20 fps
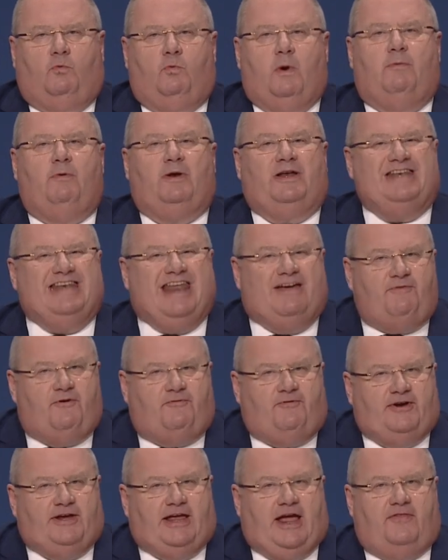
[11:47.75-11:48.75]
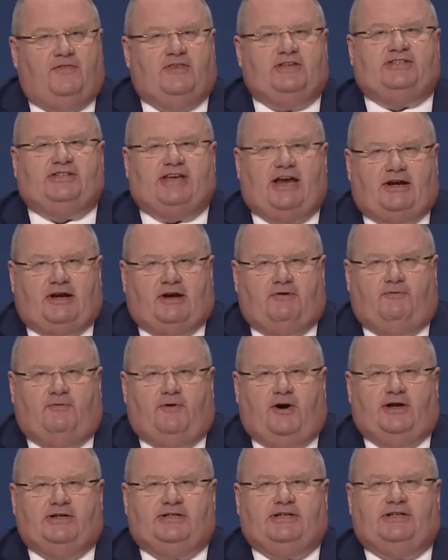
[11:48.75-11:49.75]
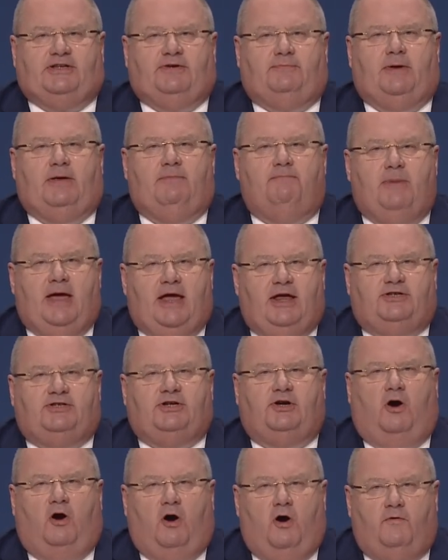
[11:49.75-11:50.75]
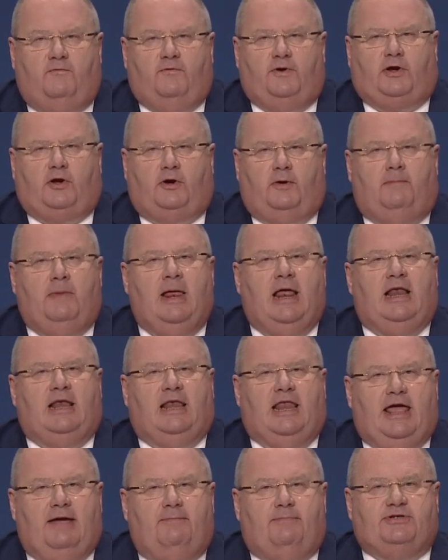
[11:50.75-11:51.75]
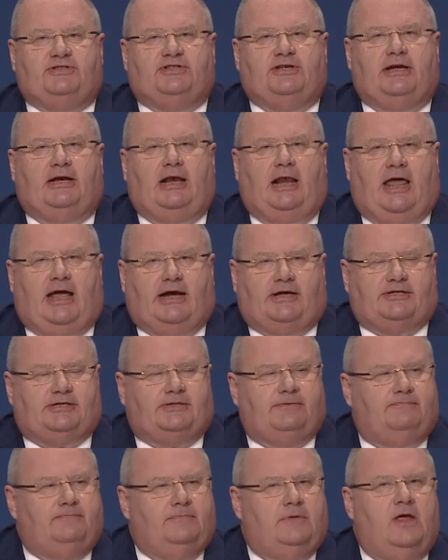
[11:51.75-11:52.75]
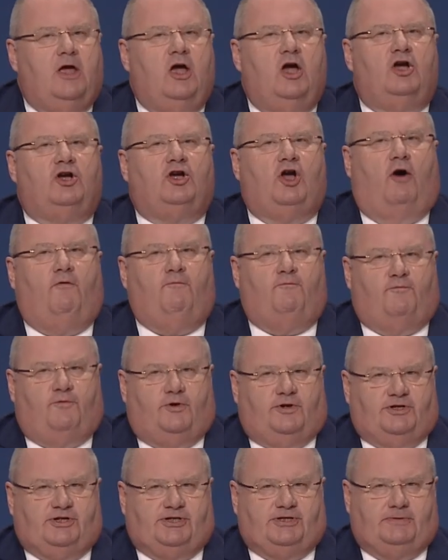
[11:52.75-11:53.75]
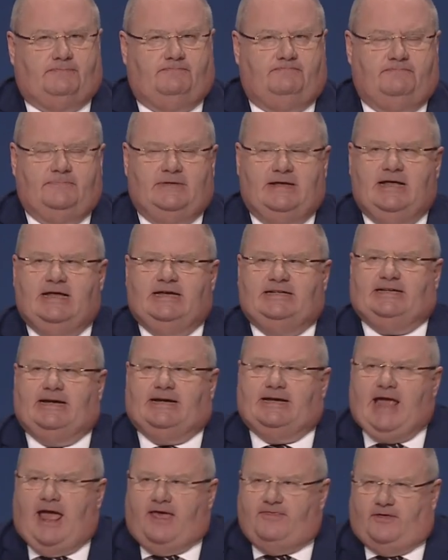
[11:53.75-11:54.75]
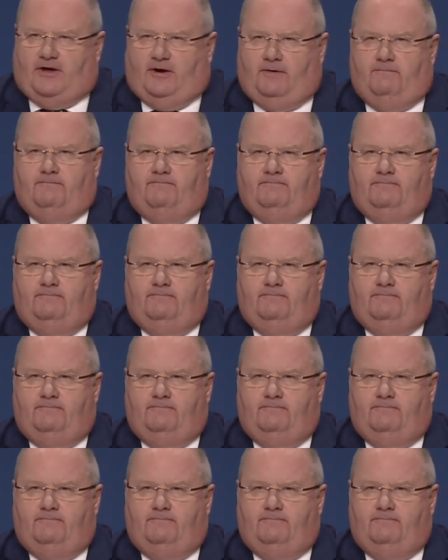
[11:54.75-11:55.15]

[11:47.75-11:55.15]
We will never forget the sacrifices that have been made to overcome Labour's neglect. Conference. Together.